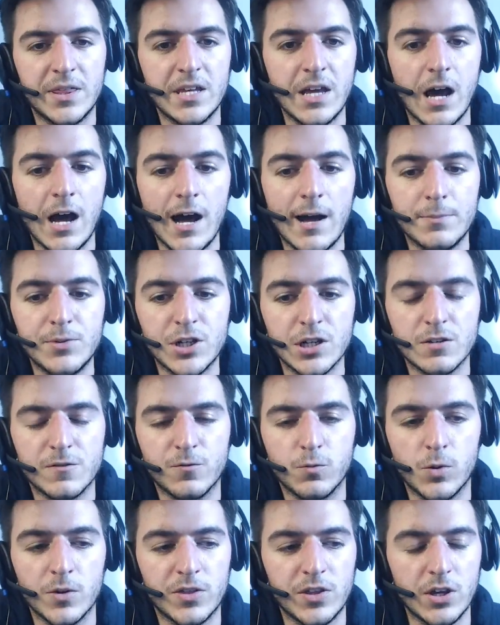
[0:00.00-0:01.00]
the objects
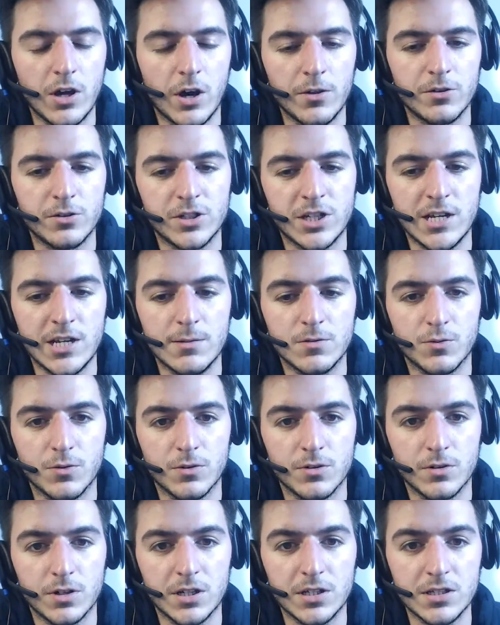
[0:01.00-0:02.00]
with the other teams
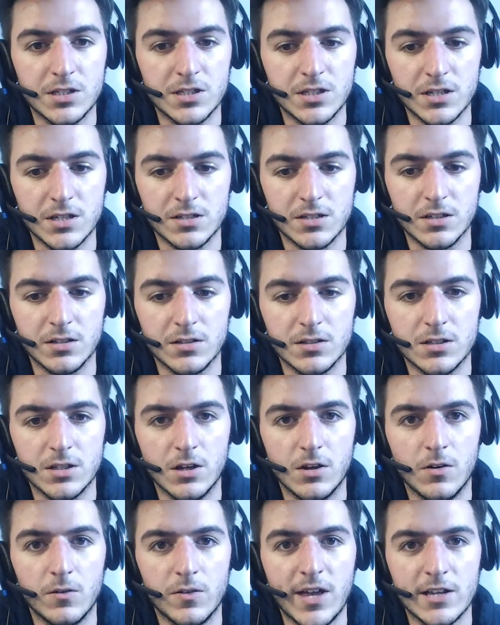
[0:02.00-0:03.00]
were consistent,
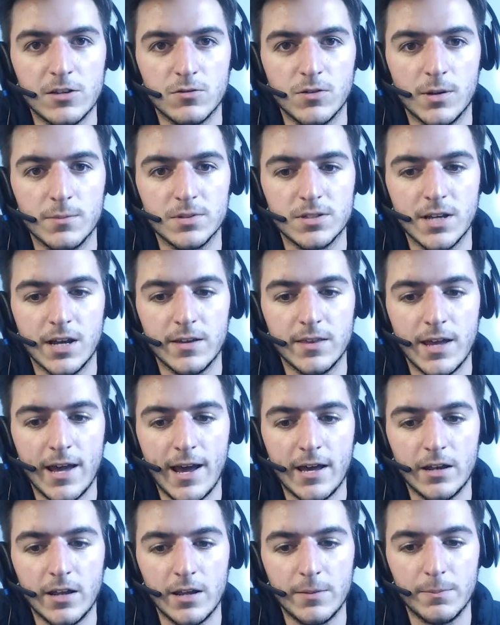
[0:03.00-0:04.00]
so that's what I'm saying.
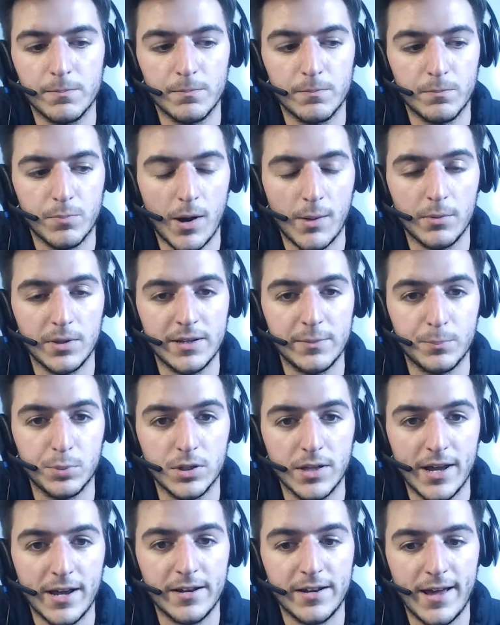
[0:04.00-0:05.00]
They probably
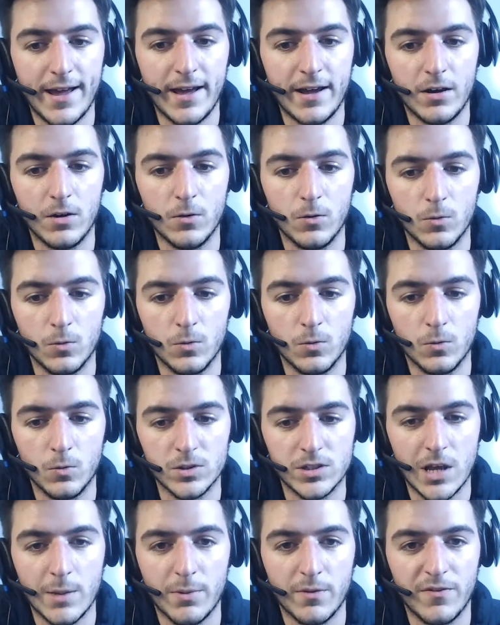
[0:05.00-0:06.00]
planned out
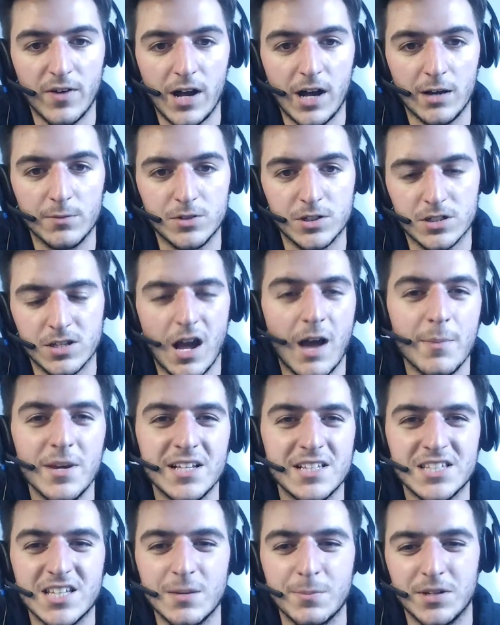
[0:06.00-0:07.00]
what type of objects. I mean,
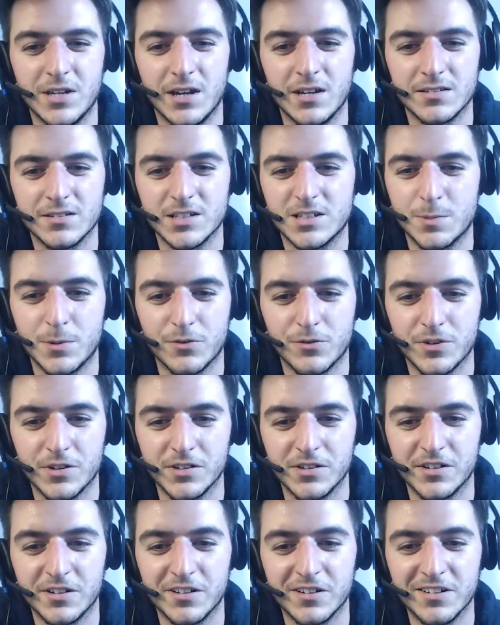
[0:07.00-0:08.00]
it's CBS. Let's be real
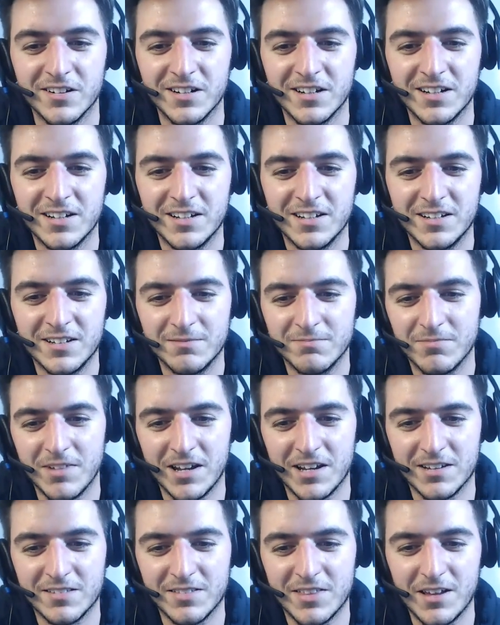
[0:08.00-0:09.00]
here.
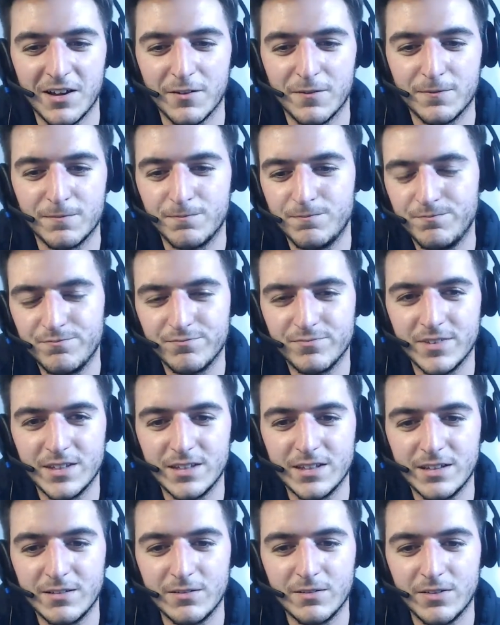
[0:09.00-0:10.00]
Like
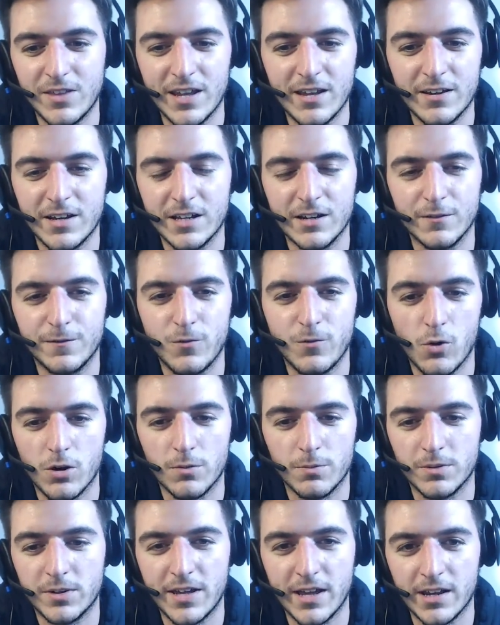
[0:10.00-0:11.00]
they can
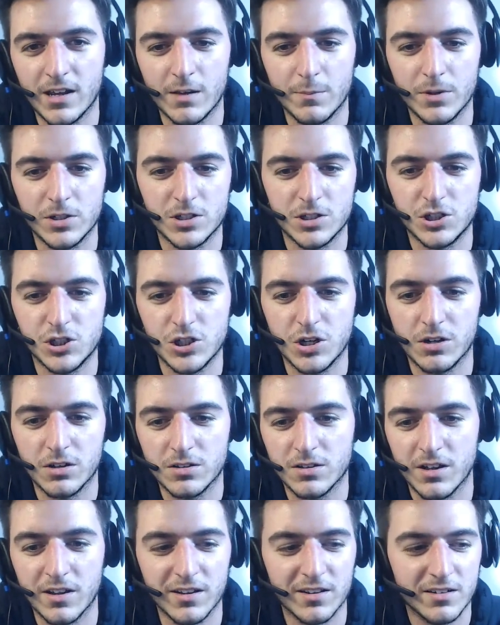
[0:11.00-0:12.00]
afford getting a bunch of
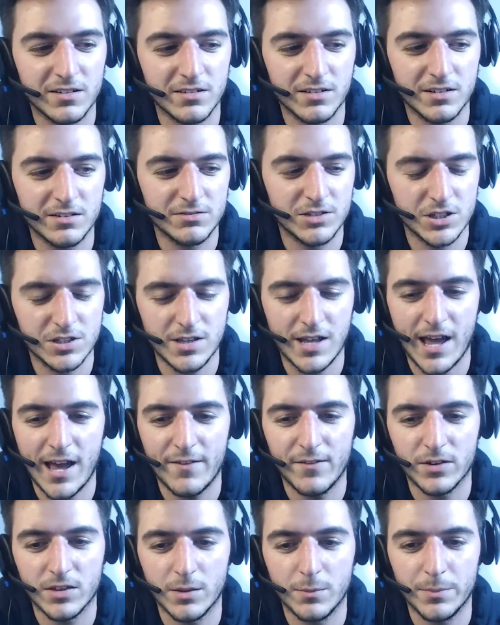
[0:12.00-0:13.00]
junk, like and just
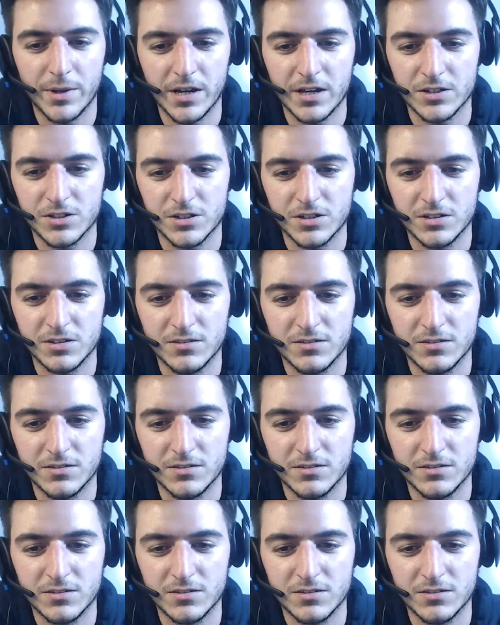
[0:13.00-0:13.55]
having them bash it.